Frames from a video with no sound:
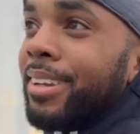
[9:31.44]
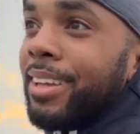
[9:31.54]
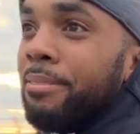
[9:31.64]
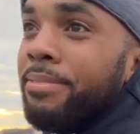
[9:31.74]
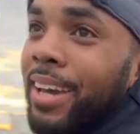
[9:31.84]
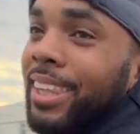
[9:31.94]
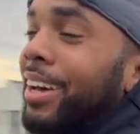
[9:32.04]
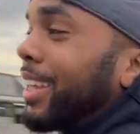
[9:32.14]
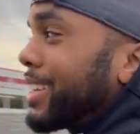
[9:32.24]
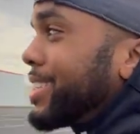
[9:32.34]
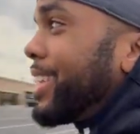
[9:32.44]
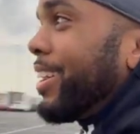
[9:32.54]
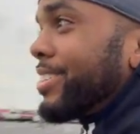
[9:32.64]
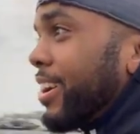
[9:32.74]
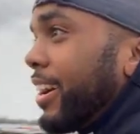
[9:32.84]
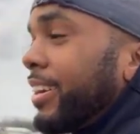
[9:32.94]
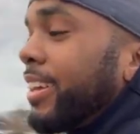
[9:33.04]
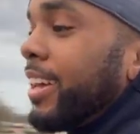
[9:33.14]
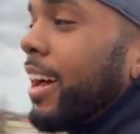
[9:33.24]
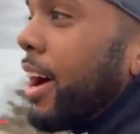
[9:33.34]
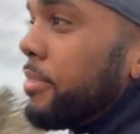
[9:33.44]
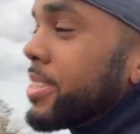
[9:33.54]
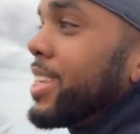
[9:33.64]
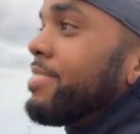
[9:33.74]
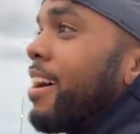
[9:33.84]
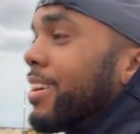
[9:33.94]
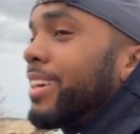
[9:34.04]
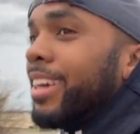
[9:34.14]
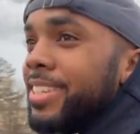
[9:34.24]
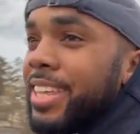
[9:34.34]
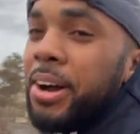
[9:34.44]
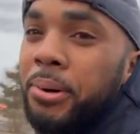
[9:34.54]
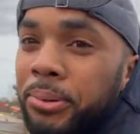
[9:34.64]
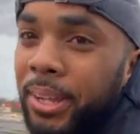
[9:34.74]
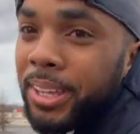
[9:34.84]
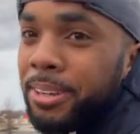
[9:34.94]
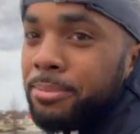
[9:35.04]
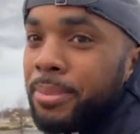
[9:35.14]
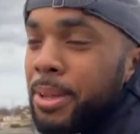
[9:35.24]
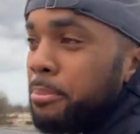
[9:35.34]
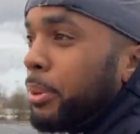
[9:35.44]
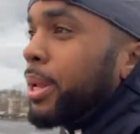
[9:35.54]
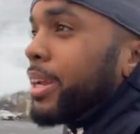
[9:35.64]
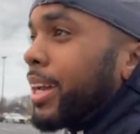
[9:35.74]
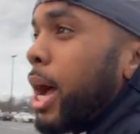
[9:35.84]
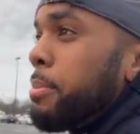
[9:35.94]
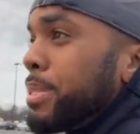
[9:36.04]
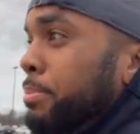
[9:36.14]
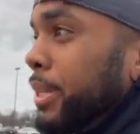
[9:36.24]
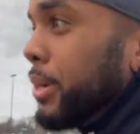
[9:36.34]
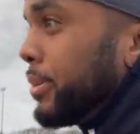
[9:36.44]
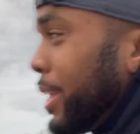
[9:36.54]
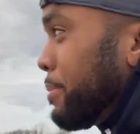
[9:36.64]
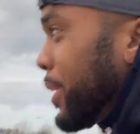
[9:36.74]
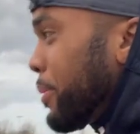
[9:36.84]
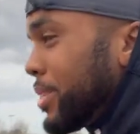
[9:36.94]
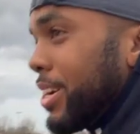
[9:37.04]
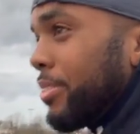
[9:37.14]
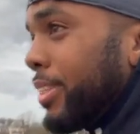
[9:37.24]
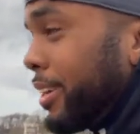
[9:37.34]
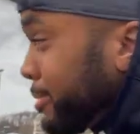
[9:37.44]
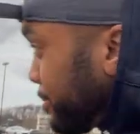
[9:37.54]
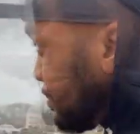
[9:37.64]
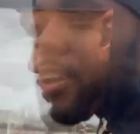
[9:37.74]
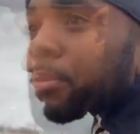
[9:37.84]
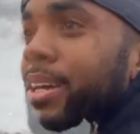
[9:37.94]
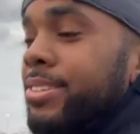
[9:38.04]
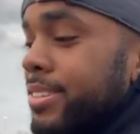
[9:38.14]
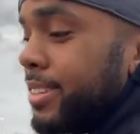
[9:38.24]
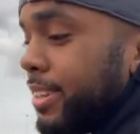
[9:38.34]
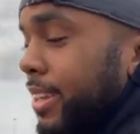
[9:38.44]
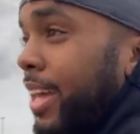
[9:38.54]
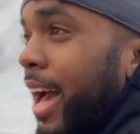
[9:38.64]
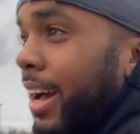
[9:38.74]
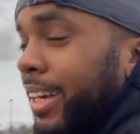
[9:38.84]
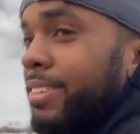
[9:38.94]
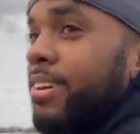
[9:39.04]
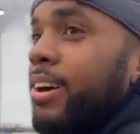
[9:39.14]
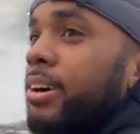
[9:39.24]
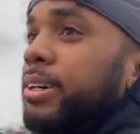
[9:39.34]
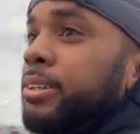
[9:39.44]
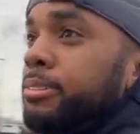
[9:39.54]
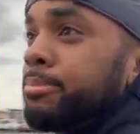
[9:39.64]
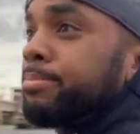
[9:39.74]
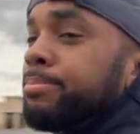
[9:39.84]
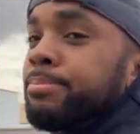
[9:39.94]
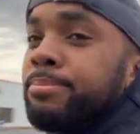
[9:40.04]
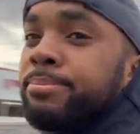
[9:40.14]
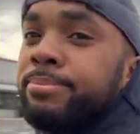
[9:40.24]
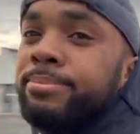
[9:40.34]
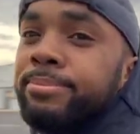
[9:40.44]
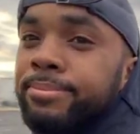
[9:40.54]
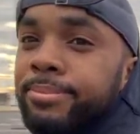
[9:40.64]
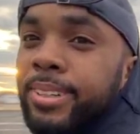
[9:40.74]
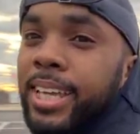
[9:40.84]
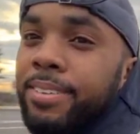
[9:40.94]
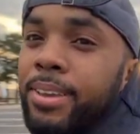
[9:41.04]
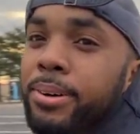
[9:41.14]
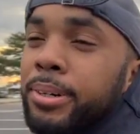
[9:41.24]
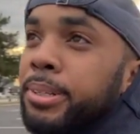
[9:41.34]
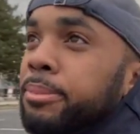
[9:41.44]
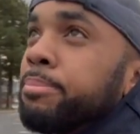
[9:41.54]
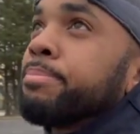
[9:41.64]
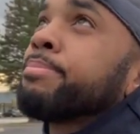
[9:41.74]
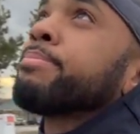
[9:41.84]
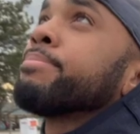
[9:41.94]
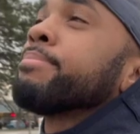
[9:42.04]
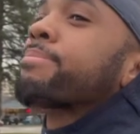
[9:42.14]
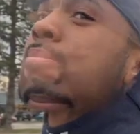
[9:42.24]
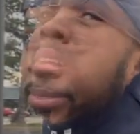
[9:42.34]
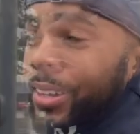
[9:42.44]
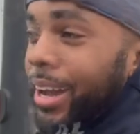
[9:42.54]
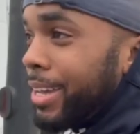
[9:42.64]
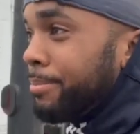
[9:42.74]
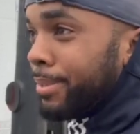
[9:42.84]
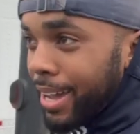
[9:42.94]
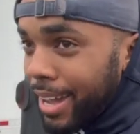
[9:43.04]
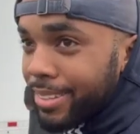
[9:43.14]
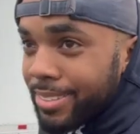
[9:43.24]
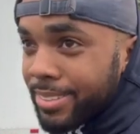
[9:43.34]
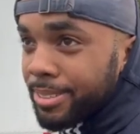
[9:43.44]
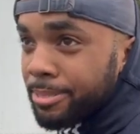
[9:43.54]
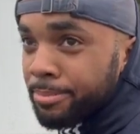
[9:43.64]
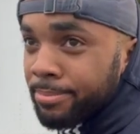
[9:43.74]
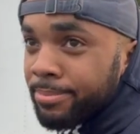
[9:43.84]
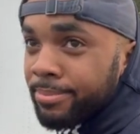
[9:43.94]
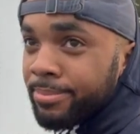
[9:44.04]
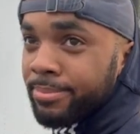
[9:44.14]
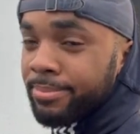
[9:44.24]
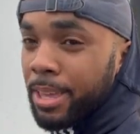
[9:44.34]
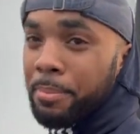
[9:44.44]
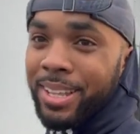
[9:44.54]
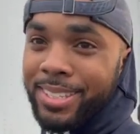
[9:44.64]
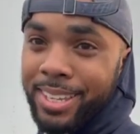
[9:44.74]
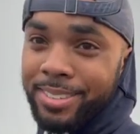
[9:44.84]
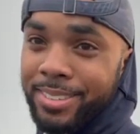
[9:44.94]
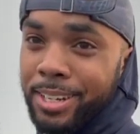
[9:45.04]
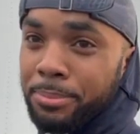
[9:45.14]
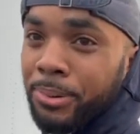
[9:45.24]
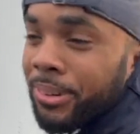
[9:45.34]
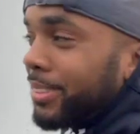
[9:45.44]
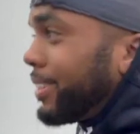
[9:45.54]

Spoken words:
In fact, I'd like to see y'all try. I want to see if y'all can guess how old I am. Put it in the comments below and let me know what y'all think. That'll be interesting. I'll give y'all a clue. Give y'all a clue. I am not in my teens anymore.